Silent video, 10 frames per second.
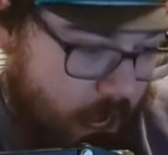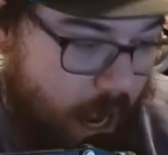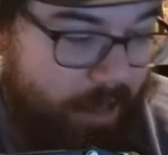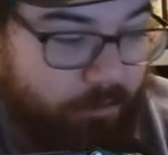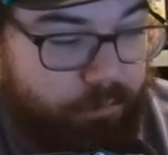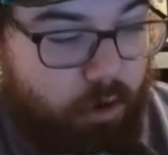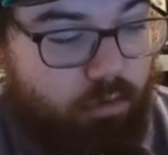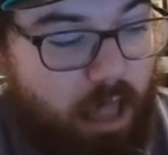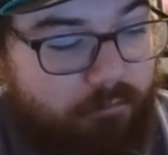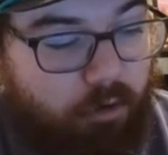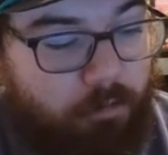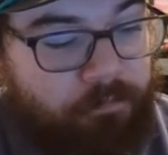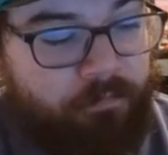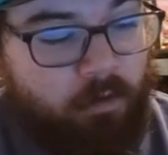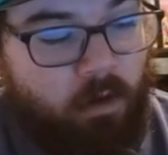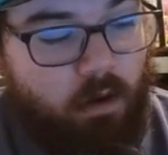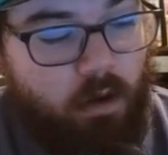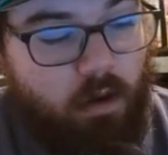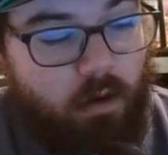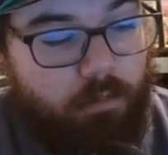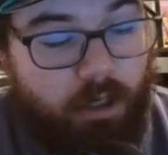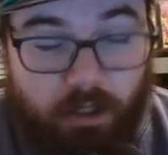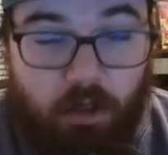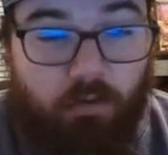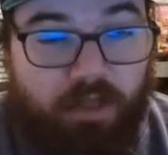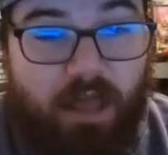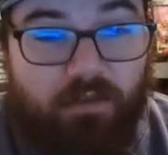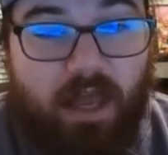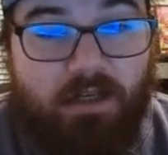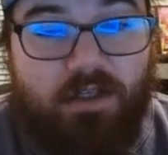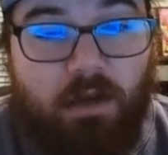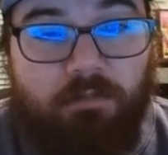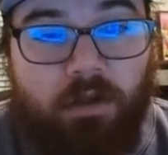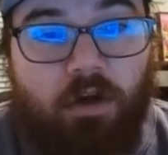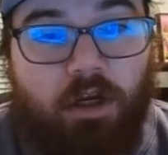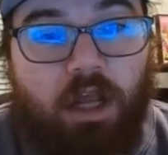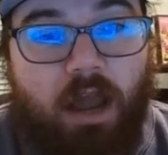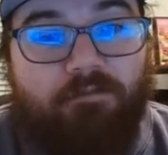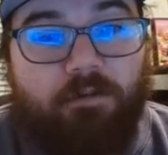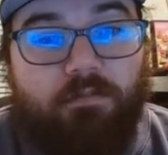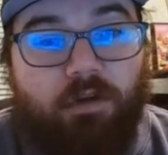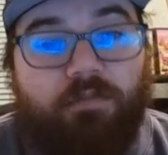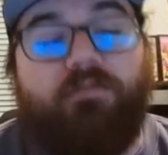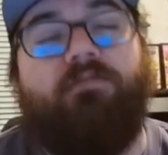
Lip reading: at the pro level. But it, you know, that is something you're going to have to.